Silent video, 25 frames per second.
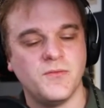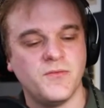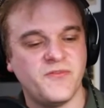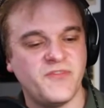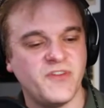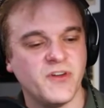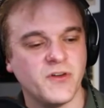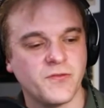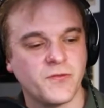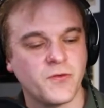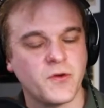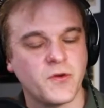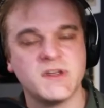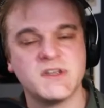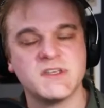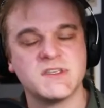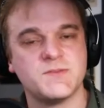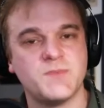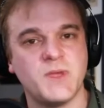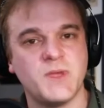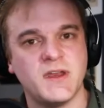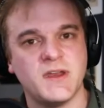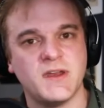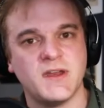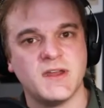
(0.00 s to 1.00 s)
Feel free to
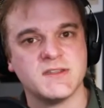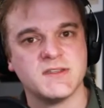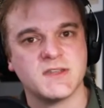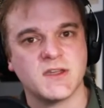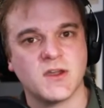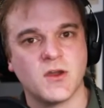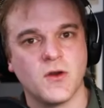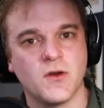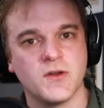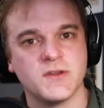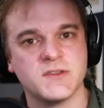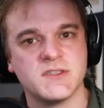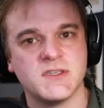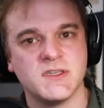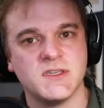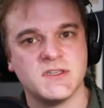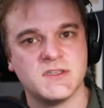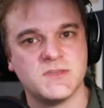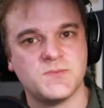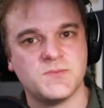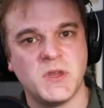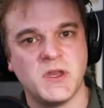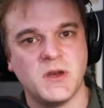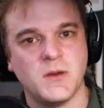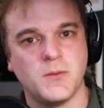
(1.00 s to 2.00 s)
spend it as a currency to
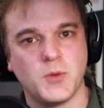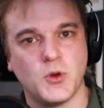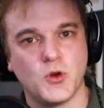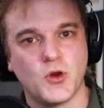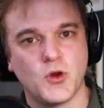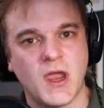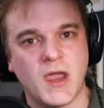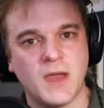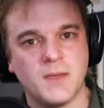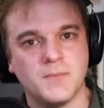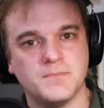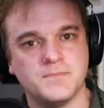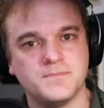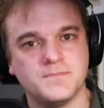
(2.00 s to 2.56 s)
speed up your game.